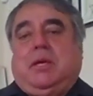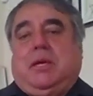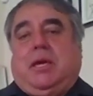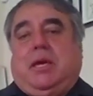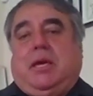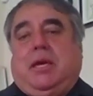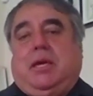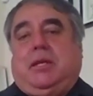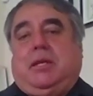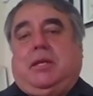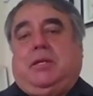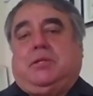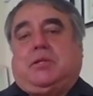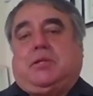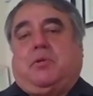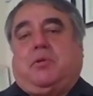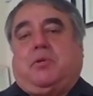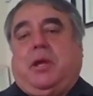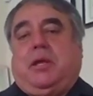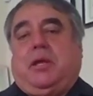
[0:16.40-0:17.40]
And he's a
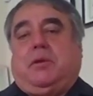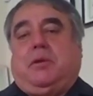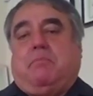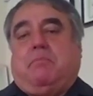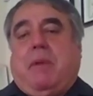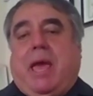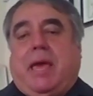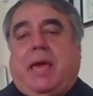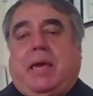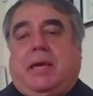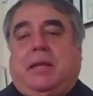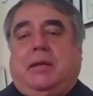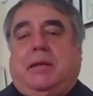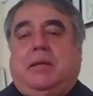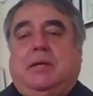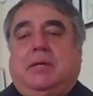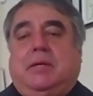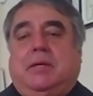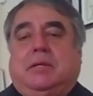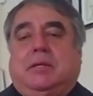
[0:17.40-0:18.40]
great
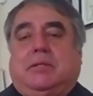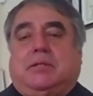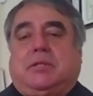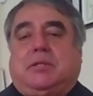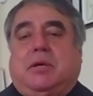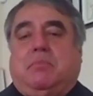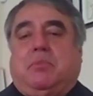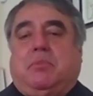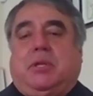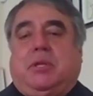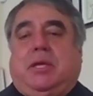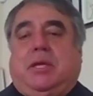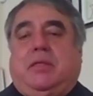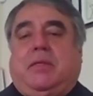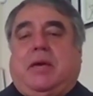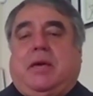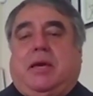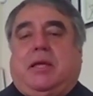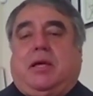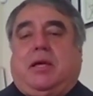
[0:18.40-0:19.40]
man, somebody
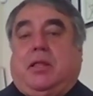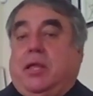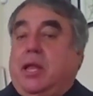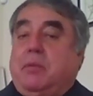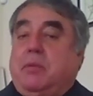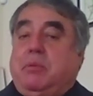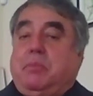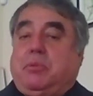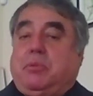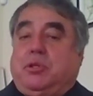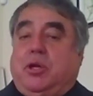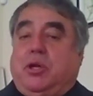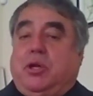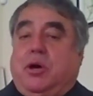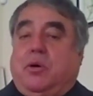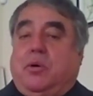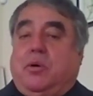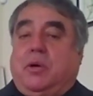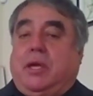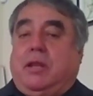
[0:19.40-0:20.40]
that a lot of people
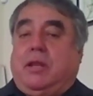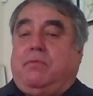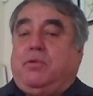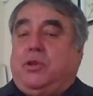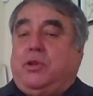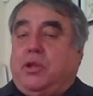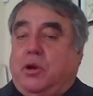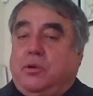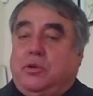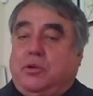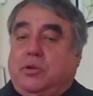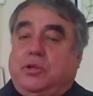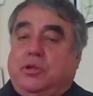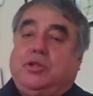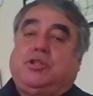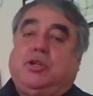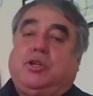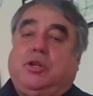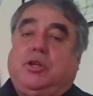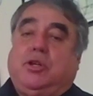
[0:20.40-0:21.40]
know, and if you don't, you
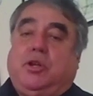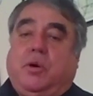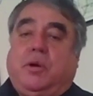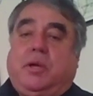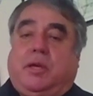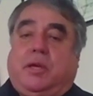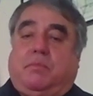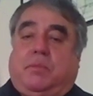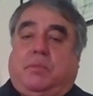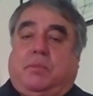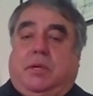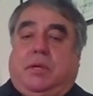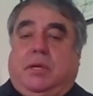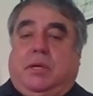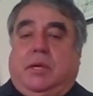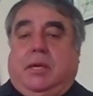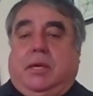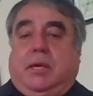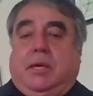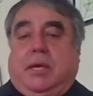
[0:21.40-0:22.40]
should know him.
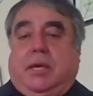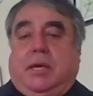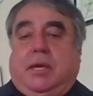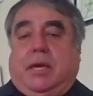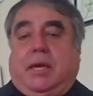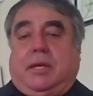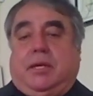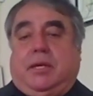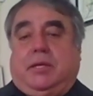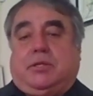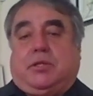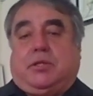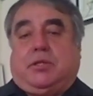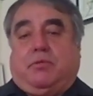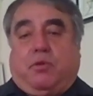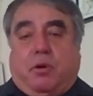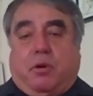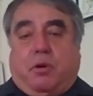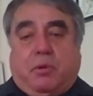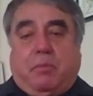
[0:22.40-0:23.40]
And he's
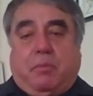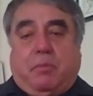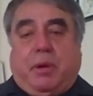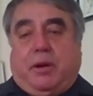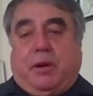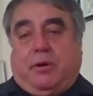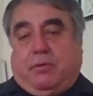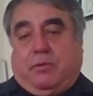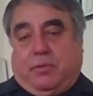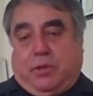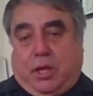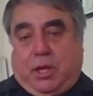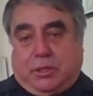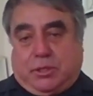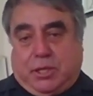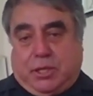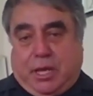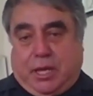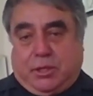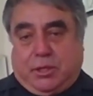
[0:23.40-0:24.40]
the former mayor of
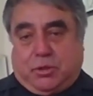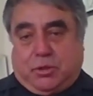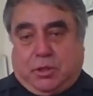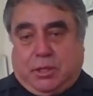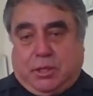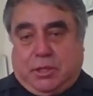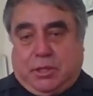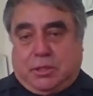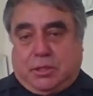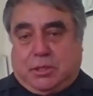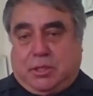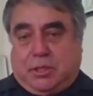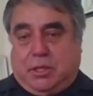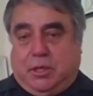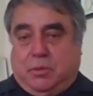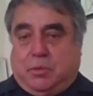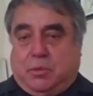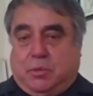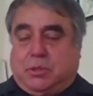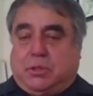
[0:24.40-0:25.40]
Los Angeles.
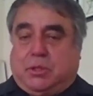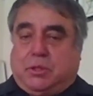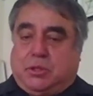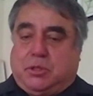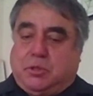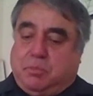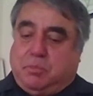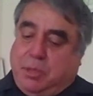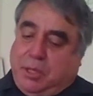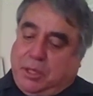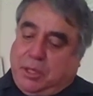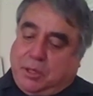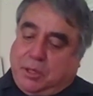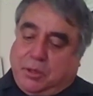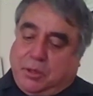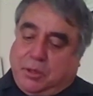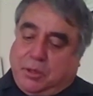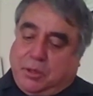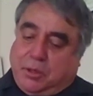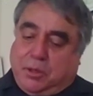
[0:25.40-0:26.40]
He was the
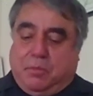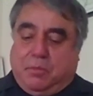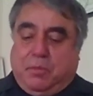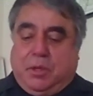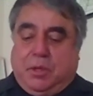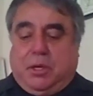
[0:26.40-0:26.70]
speaker.